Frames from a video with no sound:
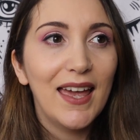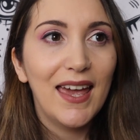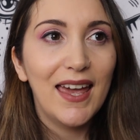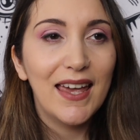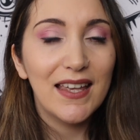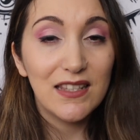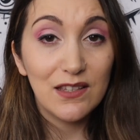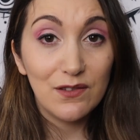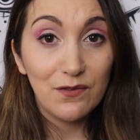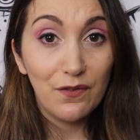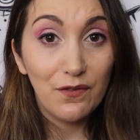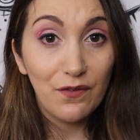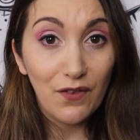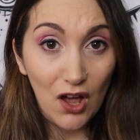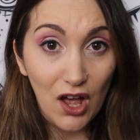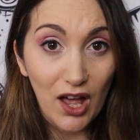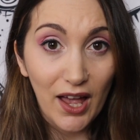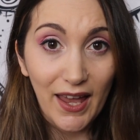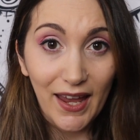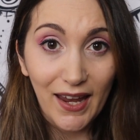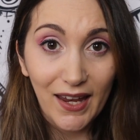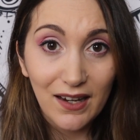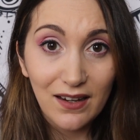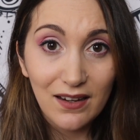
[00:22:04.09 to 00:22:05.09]
it's
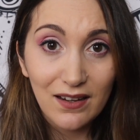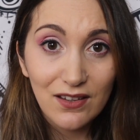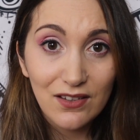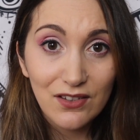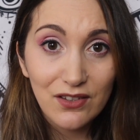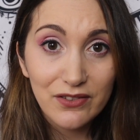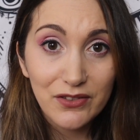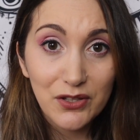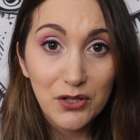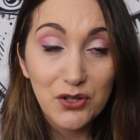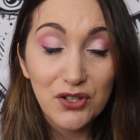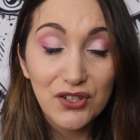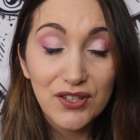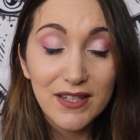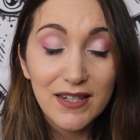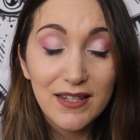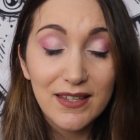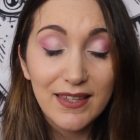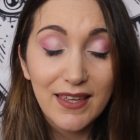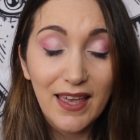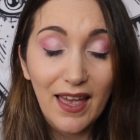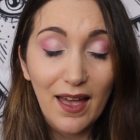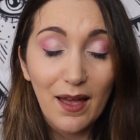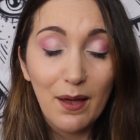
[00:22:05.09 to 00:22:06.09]
fine. So just
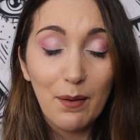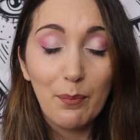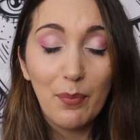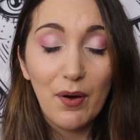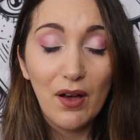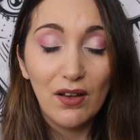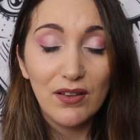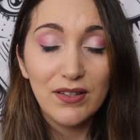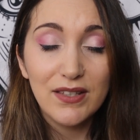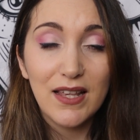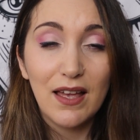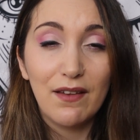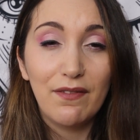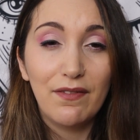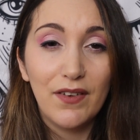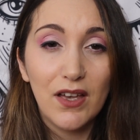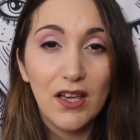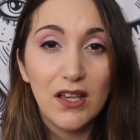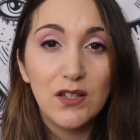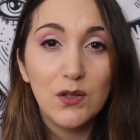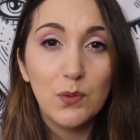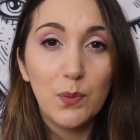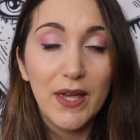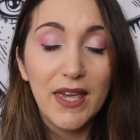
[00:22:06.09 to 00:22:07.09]
get past that
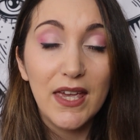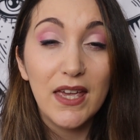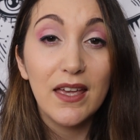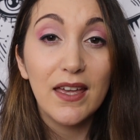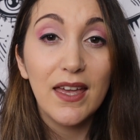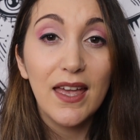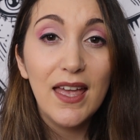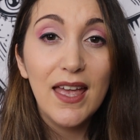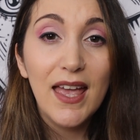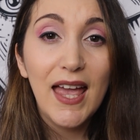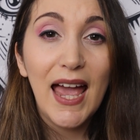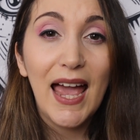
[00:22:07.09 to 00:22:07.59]
first week,